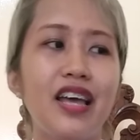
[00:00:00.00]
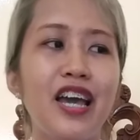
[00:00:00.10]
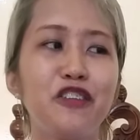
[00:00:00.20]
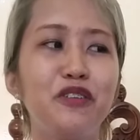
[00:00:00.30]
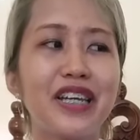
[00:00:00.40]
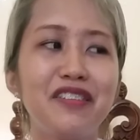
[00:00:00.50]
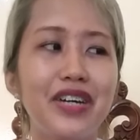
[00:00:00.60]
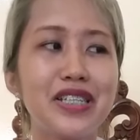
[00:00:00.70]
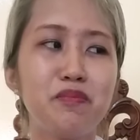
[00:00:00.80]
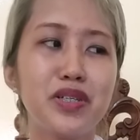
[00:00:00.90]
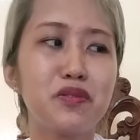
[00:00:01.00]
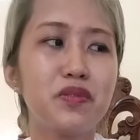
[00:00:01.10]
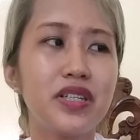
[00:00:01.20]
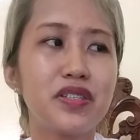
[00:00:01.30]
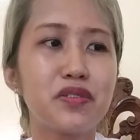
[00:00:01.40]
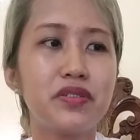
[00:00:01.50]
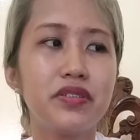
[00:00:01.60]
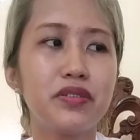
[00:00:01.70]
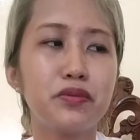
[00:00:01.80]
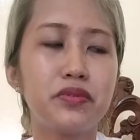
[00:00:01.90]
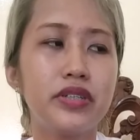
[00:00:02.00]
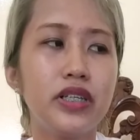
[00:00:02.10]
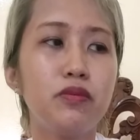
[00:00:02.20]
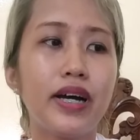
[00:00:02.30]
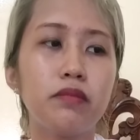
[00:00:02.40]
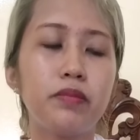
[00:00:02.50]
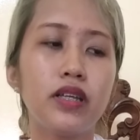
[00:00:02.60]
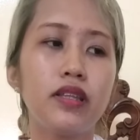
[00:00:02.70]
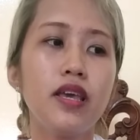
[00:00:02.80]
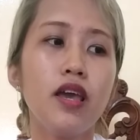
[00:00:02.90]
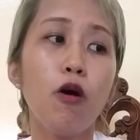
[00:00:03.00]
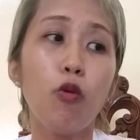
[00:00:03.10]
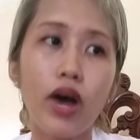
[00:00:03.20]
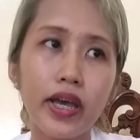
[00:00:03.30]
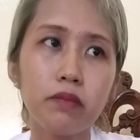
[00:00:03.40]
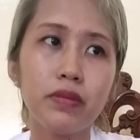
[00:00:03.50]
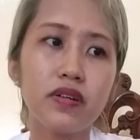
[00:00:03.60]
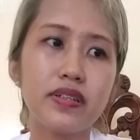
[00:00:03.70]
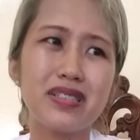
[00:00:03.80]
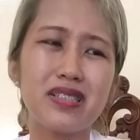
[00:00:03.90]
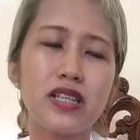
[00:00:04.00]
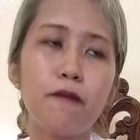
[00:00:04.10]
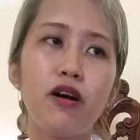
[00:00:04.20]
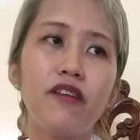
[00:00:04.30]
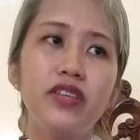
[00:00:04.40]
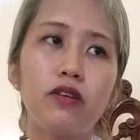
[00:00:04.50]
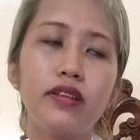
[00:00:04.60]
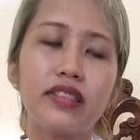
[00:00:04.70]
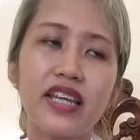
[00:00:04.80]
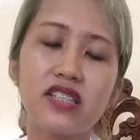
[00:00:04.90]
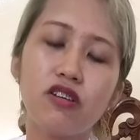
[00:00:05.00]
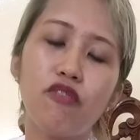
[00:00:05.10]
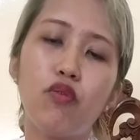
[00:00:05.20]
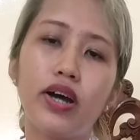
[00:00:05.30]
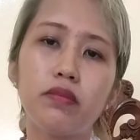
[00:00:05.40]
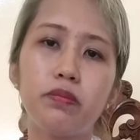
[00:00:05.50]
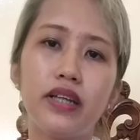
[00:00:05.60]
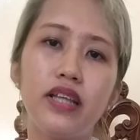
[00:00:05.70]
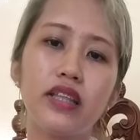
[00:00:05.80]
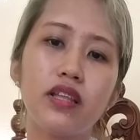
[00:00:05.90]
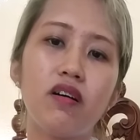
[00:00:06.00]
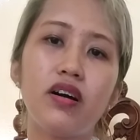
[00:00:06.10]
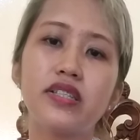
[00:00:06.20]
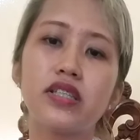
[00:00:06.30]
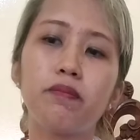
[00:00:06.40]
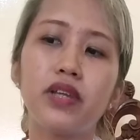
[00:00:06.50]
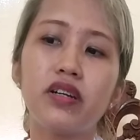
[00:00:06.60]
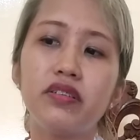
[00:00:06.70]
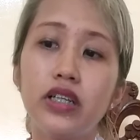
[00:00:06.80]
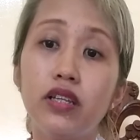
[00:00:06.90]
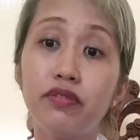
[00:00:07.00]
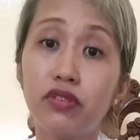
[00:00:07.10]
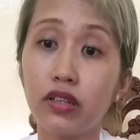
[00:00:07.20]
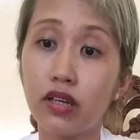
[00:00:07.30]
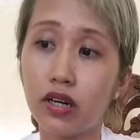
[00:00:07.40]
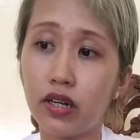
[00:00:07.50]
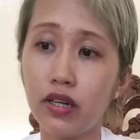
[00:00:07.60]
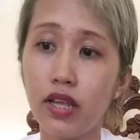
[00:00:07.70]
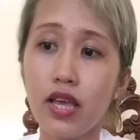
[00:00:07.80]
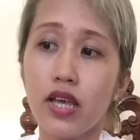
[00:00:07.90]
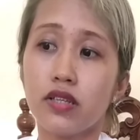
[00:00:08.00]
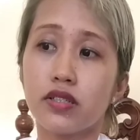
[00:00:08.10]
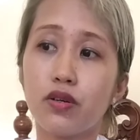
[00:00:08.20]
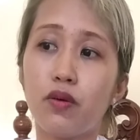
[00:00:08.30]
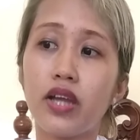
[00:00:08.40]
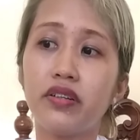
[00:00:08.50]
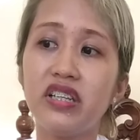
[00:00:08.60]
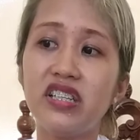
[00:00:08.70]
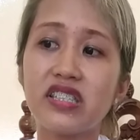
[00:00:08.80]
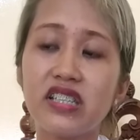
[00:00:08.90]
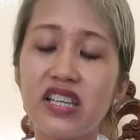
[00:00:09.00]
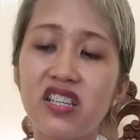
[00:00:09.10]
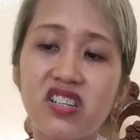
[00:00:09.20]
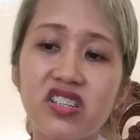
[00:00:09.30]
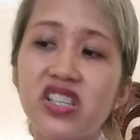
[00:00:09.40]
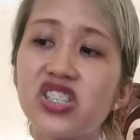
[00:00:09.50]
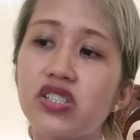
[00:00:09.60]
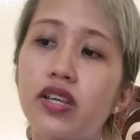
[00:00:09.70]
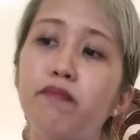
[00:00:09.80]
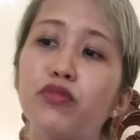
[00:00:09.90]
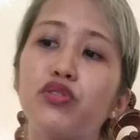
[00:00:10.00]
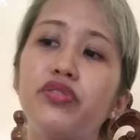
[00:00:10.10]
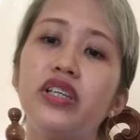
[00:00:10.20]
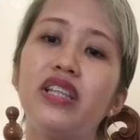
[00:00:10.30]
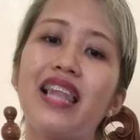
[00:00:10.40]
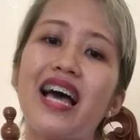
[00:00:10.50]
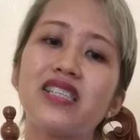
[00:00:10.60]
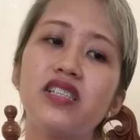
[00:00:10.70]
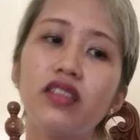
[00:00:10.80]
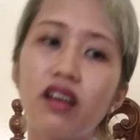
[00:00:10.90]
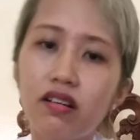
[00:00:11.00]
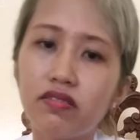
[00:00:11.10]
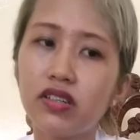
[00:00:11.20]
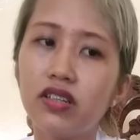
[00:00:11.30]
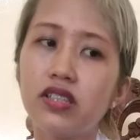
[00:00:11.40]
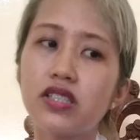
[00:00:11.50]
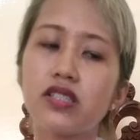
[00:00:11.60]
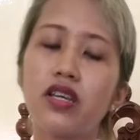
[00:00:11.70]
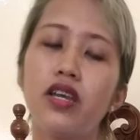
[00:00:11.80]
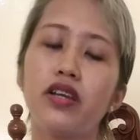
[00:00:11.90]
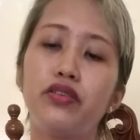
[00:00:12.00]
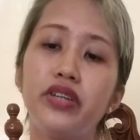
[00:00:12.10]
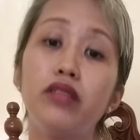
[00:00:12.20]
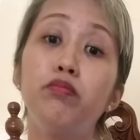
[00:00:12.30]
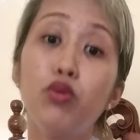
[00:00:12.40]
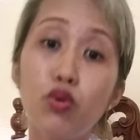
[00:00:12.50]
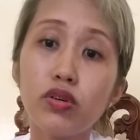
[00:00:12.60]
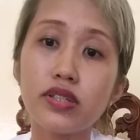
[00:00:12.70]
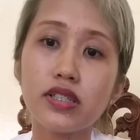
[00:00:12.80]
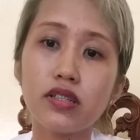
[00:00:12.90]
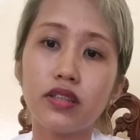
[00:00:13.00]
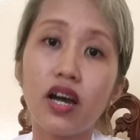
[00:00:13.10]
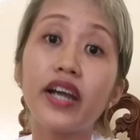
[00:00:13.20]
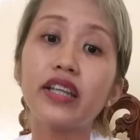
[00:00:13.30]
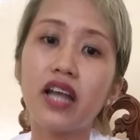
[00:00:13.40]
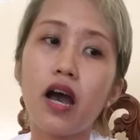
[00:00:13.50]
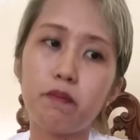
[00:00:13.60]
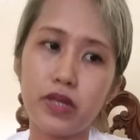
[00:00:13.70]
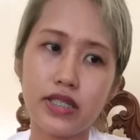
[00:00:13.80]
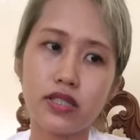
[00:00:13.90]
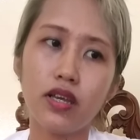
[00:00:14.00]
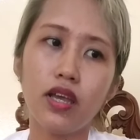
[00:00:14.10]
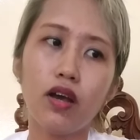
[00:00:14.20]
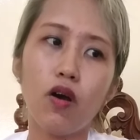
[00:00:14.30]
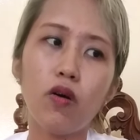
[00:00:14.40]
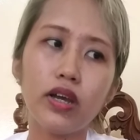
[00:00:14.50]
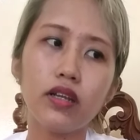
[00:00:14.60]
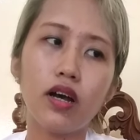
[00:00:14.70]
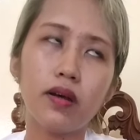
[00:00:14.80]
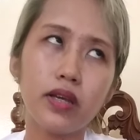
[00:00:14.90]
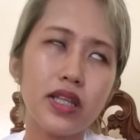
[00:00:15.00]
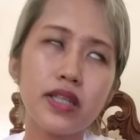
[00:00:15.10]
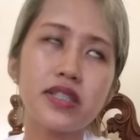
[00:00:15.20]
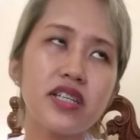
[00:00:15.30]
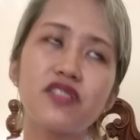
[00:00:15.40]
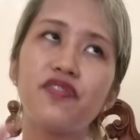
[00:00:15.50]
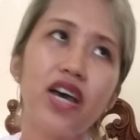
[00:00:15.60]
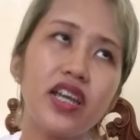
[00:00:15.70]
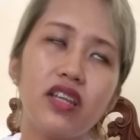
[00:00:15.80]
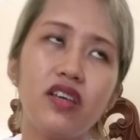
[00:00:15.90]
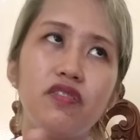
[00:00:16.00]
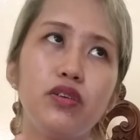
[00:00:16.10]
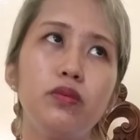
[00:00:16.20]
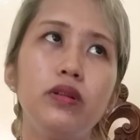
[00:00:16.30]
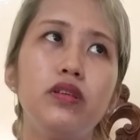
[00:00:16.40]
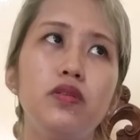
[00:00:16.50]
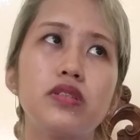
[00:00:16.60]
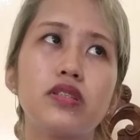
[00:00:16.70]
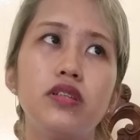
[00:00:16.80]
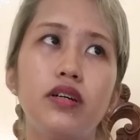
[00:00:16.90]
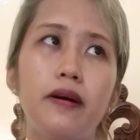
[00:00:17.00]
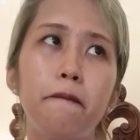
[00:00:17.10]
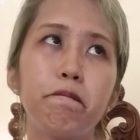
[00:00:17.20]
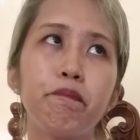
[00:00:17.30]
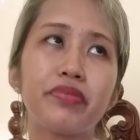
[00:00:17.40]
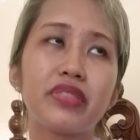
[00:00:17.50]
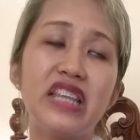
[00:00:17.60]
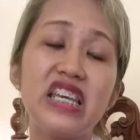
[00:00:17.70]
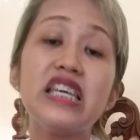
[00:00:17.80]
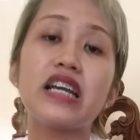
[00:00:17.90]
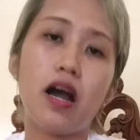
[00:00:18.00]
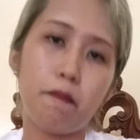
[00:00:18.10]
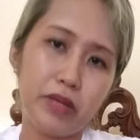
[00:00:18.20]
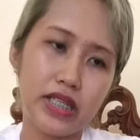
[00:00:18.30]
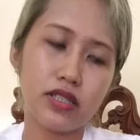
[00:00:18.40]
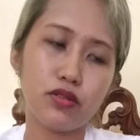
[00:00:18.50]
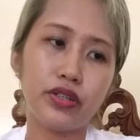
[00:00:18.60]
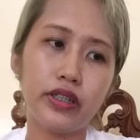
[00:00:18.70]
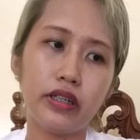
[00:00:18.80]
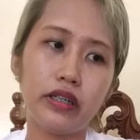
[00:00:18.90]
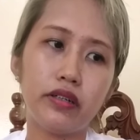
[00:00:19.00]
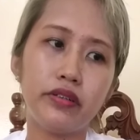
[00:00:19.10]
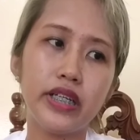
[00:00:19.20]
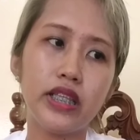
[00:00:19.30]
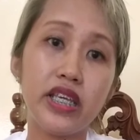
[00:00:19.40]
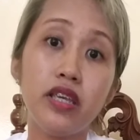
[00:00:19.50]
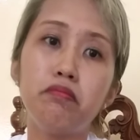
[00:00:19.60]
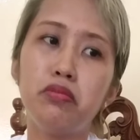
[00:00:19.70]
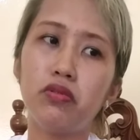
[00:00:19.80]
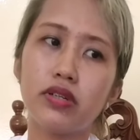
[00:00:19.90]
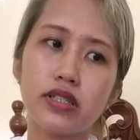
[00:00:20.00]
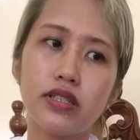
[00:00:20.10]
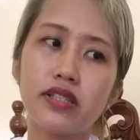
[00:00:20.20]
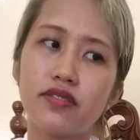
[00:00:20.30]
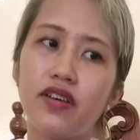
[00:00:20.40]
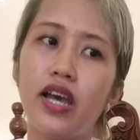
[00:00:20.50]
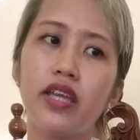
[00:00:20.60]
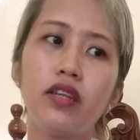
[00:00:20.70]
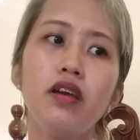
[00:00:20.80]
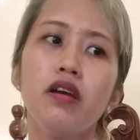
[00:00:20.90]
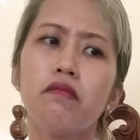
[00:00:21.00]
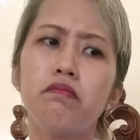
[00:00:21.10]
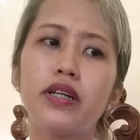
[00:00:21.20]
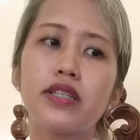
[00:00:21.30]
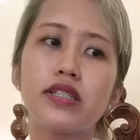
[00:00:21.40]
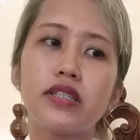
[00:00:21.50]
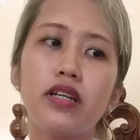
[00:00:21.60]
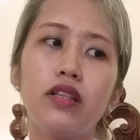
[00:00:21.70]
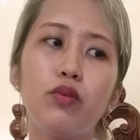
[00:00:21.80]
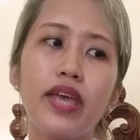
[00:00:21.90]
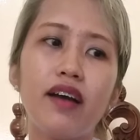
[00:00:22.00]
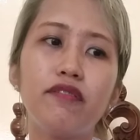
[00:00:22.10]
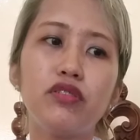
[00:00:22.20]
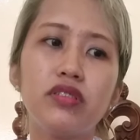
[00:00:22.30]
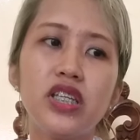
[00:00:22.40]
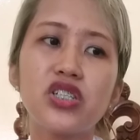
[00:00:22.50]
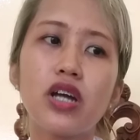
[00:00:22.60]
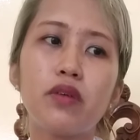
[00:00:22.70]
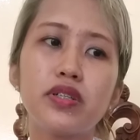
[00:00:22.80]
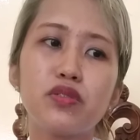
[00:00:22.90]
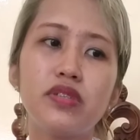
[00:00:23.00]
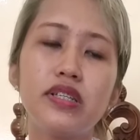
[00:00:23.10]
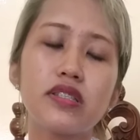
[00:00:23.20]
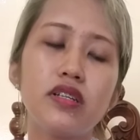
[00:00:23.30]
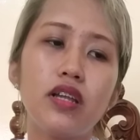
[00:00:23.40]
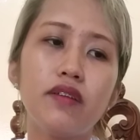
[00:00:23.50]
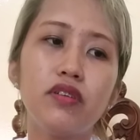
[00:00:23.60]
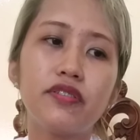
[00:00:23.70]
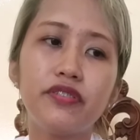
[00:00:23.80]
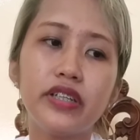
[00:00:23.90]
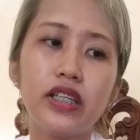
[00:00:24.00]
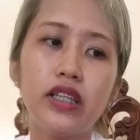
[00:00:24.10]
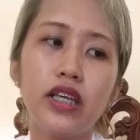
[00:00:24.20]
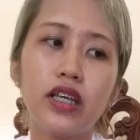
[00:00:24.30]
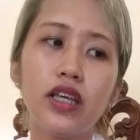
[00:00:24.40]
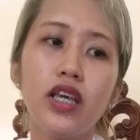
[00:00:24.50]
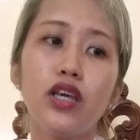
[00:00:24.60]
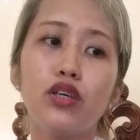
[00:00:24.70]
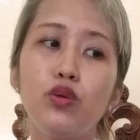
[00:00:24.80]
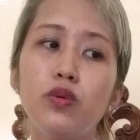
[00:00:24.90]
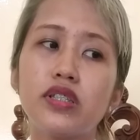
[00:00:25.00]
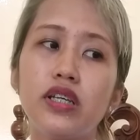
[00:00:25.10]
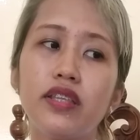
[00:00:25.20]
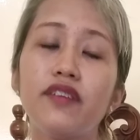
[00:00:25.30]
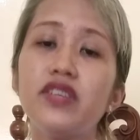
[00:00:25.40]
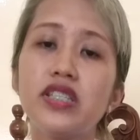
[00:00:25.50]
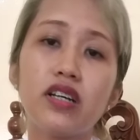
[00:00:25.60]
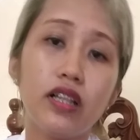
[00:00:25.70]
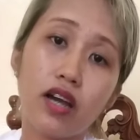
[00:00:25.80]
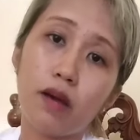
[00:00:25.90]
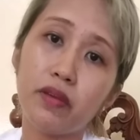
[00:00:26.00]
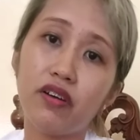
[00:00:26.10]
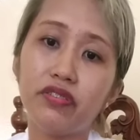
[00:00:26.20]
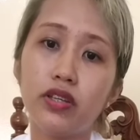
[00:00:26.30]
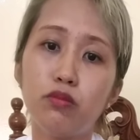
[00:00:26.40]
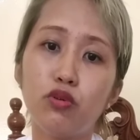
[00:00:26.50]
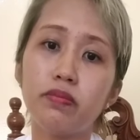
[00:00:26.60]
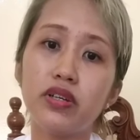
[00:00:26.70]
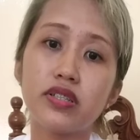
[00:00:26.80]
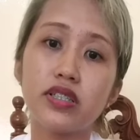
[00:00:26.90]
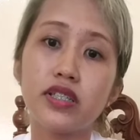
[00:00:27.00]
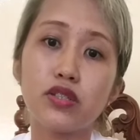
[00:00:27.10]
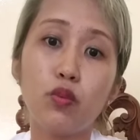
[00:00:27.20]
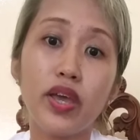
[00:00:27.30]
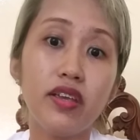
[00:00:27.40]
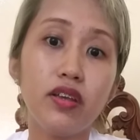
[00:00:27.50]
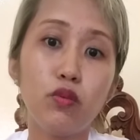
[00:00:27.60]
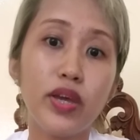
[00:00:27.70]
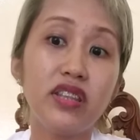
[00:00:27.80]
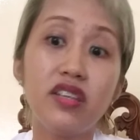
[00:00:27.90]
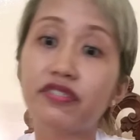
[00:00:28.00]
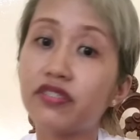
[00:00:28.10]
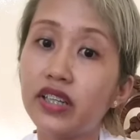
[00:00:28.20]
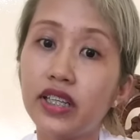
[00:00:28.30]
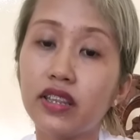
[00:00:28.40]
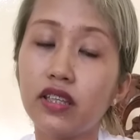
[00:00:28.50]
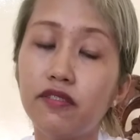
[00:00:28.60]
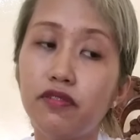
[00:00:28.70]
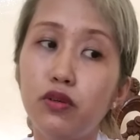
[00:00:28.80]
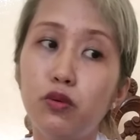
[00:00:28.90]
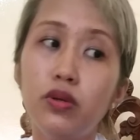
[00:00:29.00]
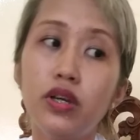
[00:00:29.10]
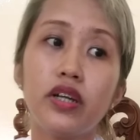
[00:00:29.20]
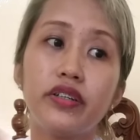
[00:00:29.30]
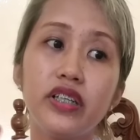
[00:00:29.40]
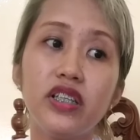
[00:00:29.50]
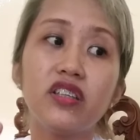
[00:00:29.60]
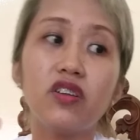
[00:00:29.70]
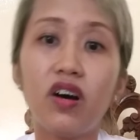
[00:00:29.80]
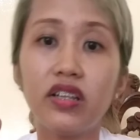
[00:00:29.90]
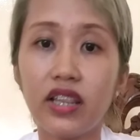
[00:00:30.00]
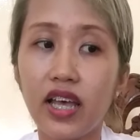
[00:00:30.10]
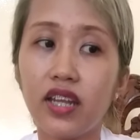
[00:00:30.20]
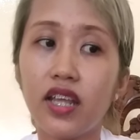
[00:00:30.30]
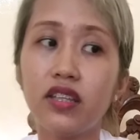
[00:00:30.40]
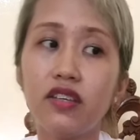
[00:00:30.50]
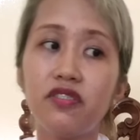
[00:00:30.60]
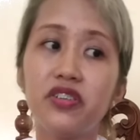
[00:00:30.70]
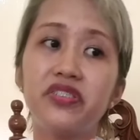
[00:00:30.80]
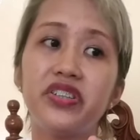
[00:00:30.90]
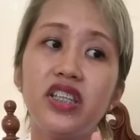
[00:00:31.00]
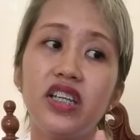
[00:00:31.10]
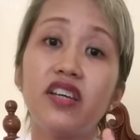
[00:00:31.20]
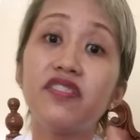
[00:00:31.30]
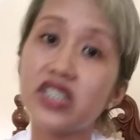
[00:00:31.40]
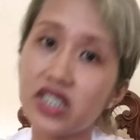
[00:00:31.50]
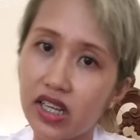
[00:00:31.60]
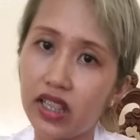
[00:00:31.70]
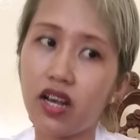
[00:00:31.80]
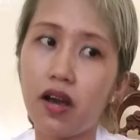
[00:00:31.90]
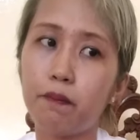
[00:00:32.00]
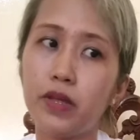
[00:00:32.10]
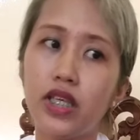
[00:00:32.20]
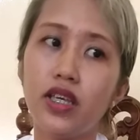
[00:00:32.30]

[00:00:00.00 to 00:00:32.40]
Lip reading: I don't advise my students to read Wattpad. Why? Because some of the contents of Wattpad and the concept are really vulgar. So I really still encourage them to read classic novels, read books, the hard copies. Okay, it's fine if you will use the e-copies or read e-books, that's fine. But still, we have to teach our students the love of reading using the physical copy of the book, because it's way different if you read it online and if you're reading the physical copy.